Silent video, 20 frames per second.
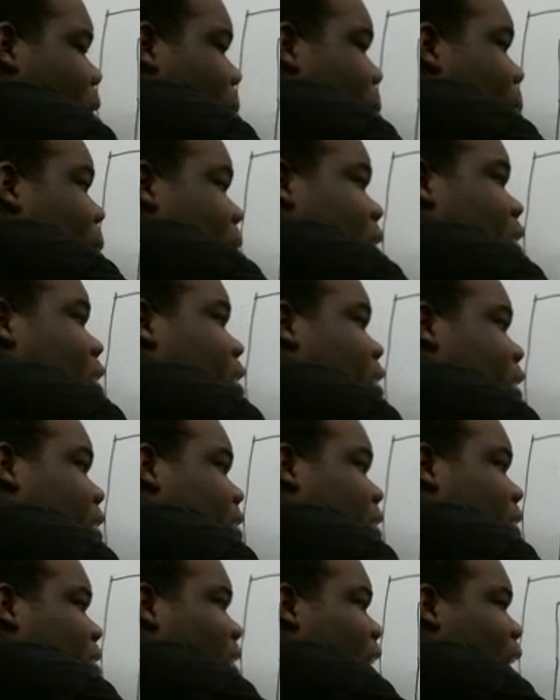But you do
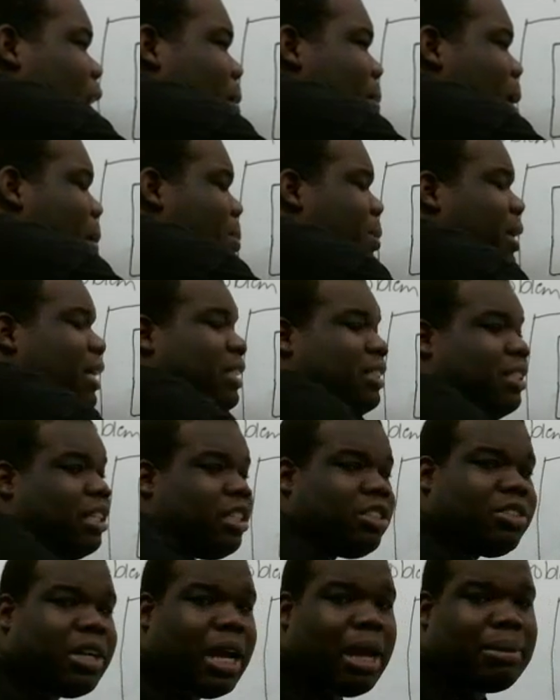start out by placing the
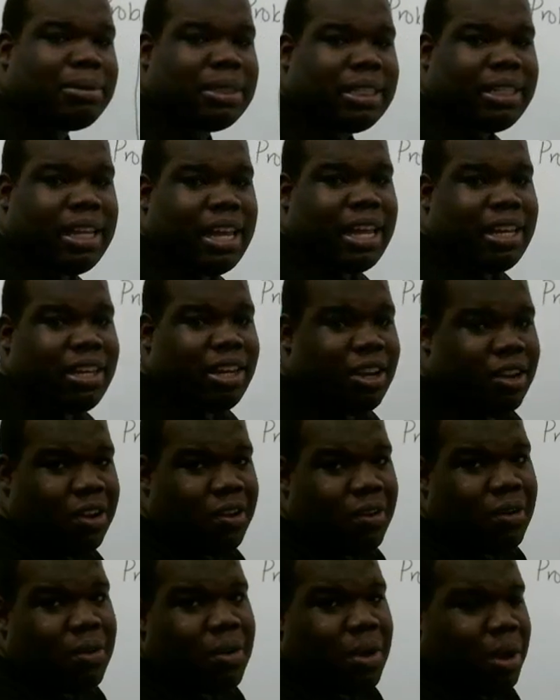traps, and then
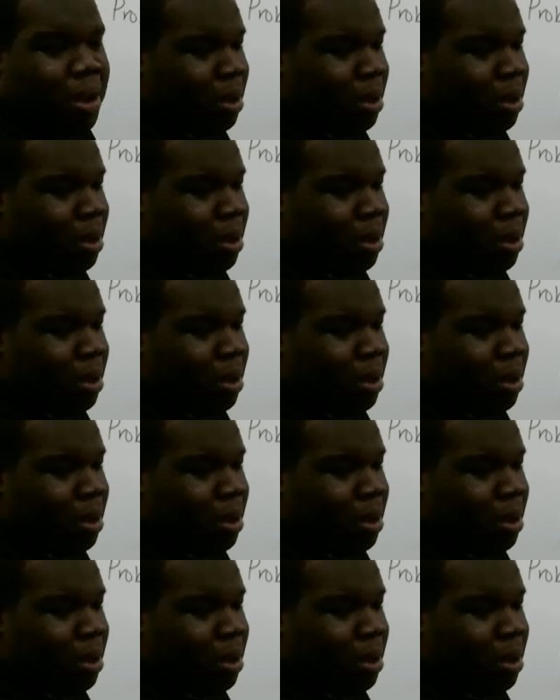you